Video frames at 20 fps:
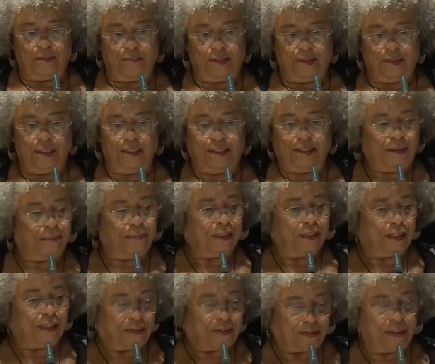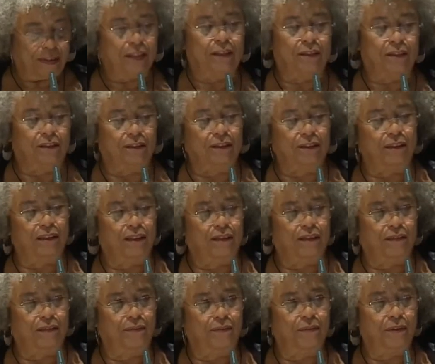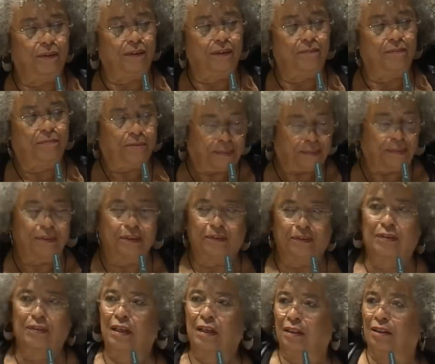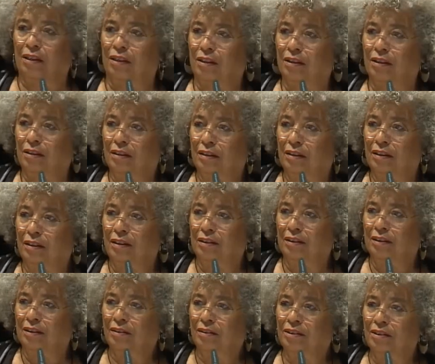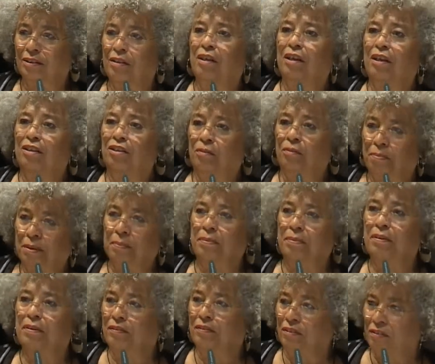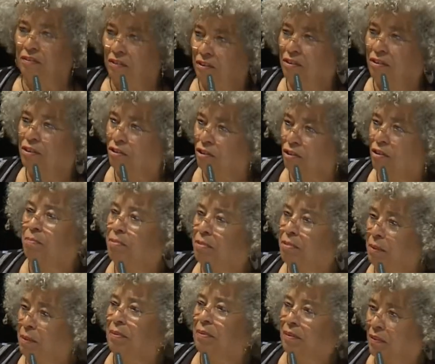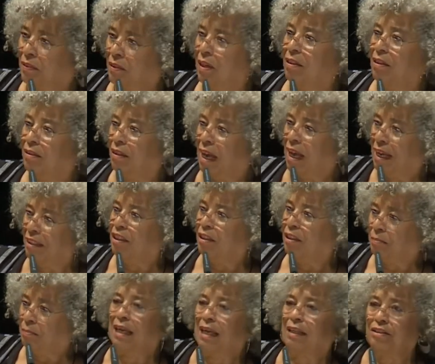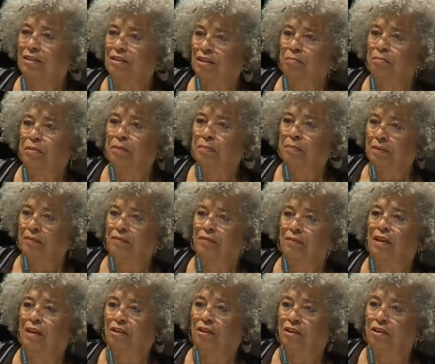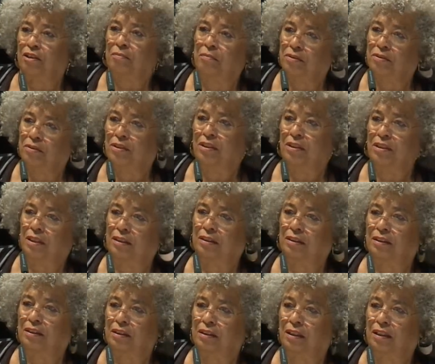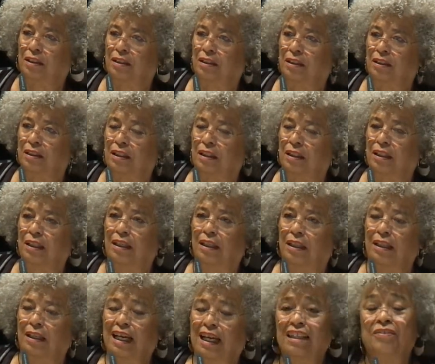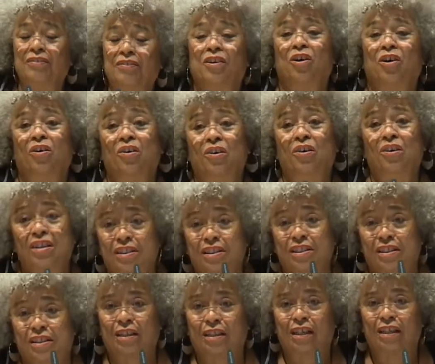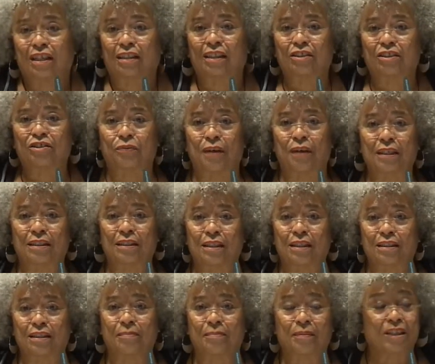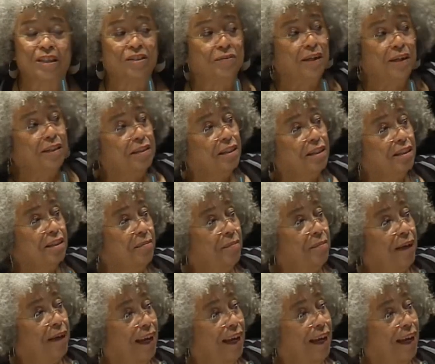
be deeply critical of people of color. So it's, you've heard the term people of color, anti-blackness in people of color communities. And of course, there's racism. There's racism